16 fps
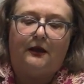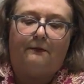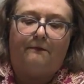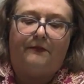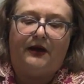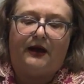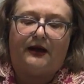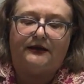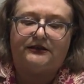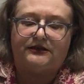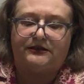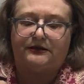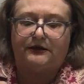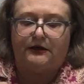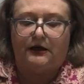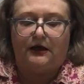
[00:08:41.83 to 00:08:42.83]

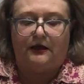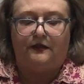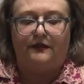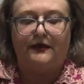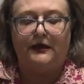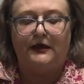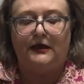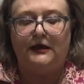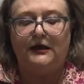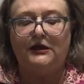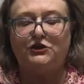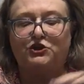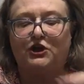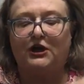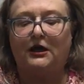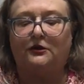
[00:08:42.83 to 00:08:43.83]
but
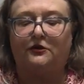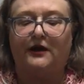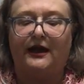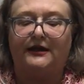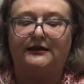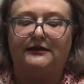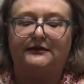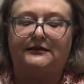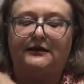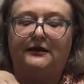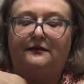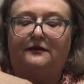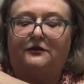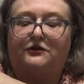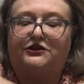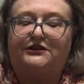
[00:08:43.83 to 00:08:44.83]
each color has,
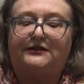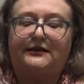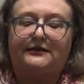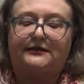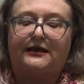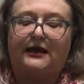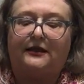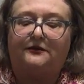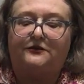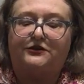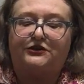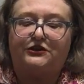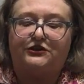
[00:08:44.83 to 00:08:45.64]
there's 6 colors.